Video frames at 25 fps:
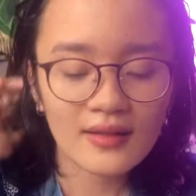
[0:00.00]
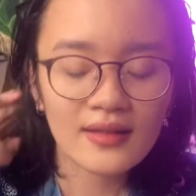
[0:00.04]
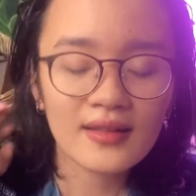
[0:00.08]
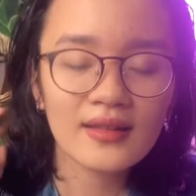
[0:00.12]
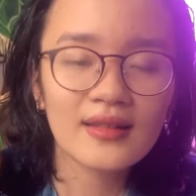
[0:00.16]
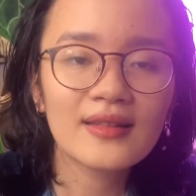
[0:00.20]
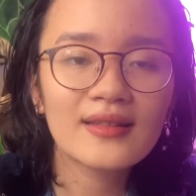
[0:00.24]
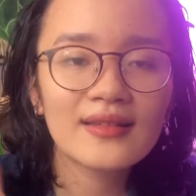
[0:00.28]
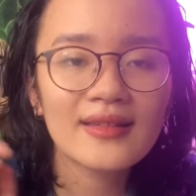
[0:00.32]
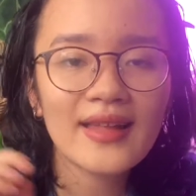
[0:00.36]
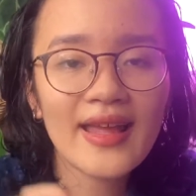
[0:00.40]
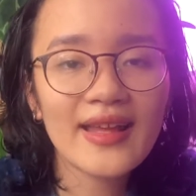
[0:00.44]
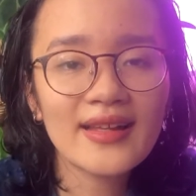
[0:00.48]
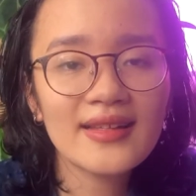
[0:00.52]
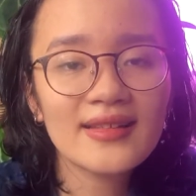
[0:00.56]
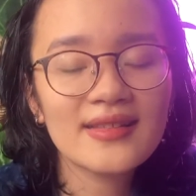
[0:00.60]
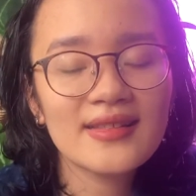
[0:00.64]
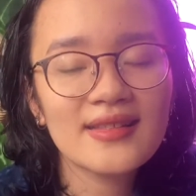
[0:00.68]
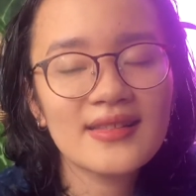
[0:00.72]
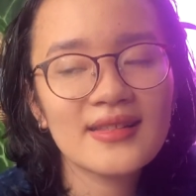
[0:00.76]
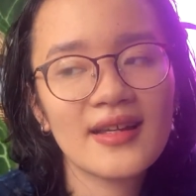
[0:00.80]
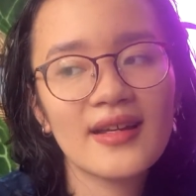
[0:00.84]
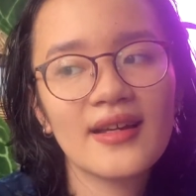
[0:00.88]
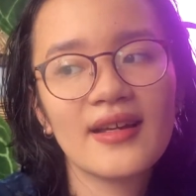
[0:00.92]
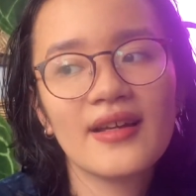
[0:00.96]

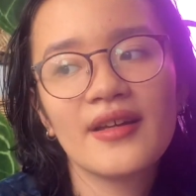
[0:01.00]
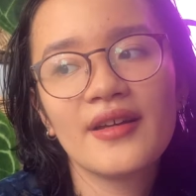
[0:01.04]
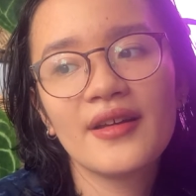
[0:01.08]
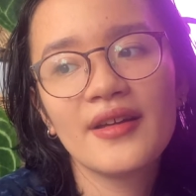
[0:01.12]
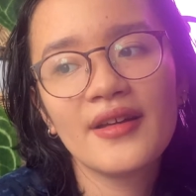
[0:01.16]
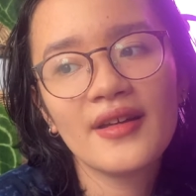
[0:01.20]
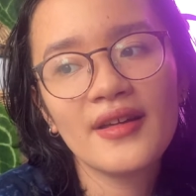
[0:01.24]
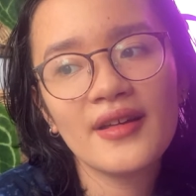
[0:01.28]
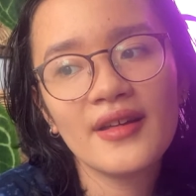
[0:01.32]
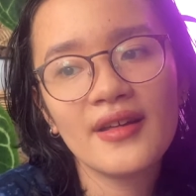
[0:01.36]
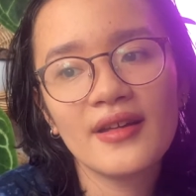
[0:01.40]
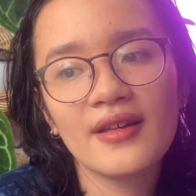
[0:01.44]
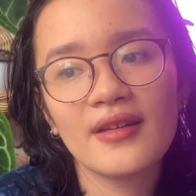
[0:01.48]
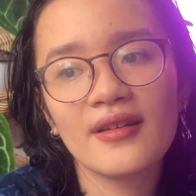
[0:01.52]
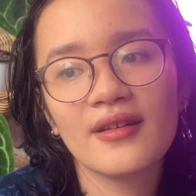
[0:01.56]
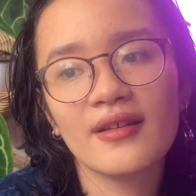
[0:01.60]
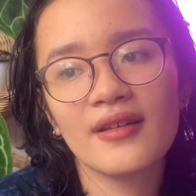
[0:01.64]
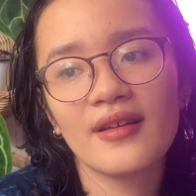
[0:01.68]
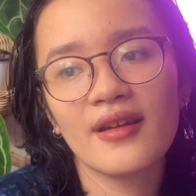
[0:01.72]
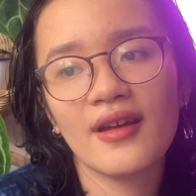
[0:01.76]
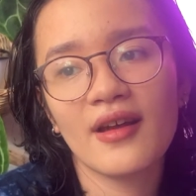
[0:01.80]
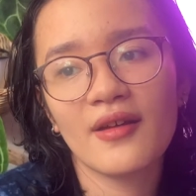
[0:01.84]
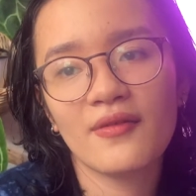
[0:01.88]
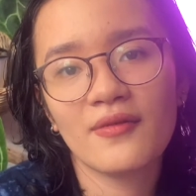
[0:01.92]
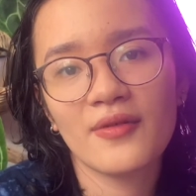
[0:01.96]
Next, I
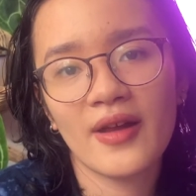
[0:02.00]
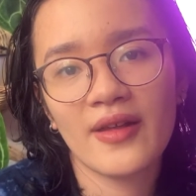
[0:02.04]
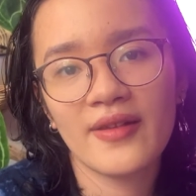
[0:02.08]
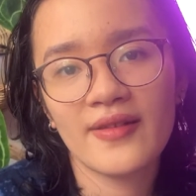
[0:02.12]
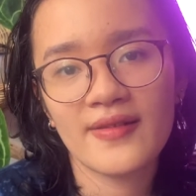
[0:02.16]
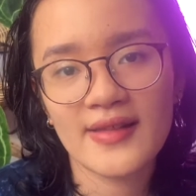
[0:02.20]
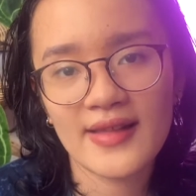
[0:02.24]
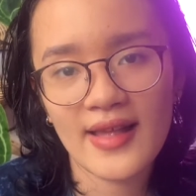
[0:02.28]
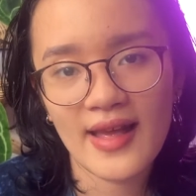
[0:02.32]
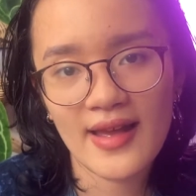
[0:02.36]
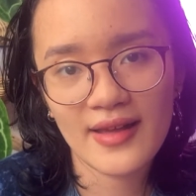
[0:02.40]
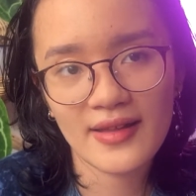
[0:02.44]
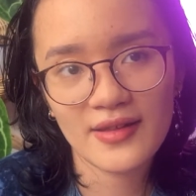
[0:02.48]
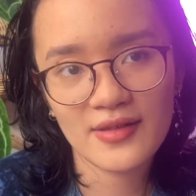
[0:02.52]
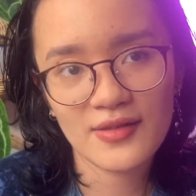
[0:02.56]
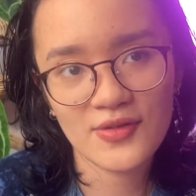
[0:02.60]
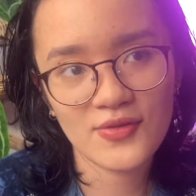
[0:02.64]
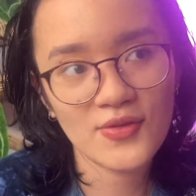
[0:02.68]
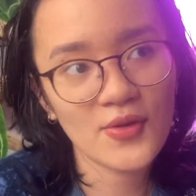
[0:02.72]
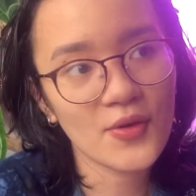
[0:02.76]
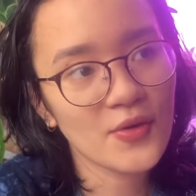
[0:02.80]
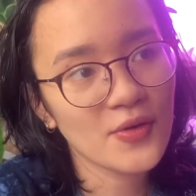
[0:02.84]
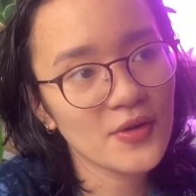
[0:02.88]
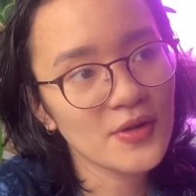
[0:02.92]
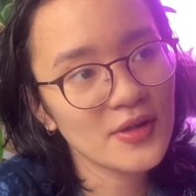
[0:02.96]
have a sad
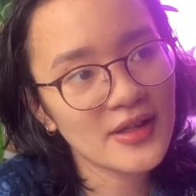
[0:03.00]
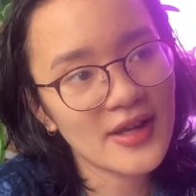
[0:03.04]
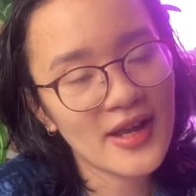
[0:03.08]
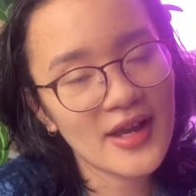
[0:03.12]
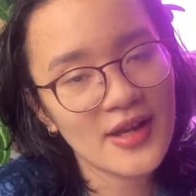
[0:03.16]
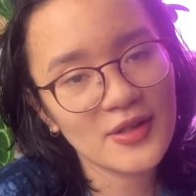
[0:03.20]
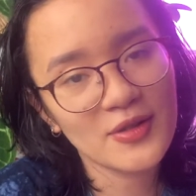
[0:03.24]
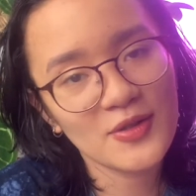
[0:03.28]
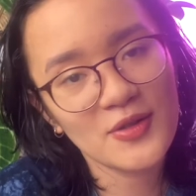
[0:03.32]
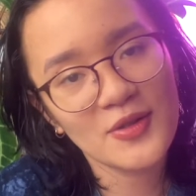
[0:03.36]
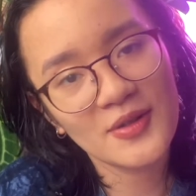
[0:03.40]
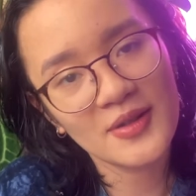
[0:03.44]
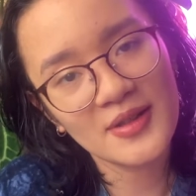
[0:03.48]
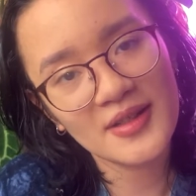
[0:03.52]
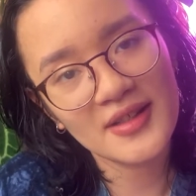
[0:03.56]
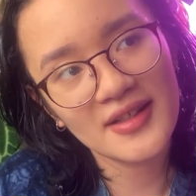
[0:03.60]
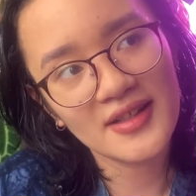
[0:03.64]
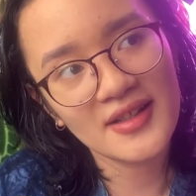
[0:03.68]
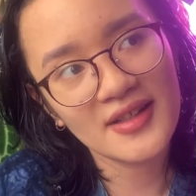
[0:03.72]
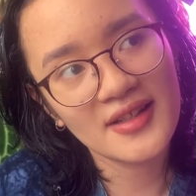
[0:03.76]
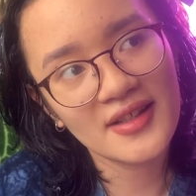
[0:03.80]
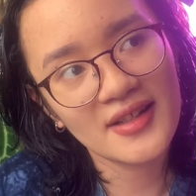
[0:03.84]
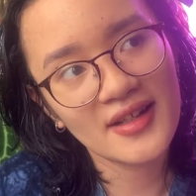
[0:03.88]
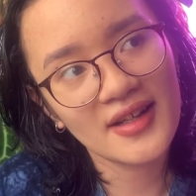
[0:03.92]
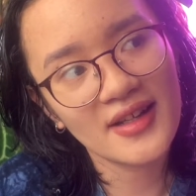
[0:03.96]
story
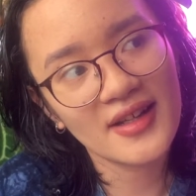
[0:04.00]
actually.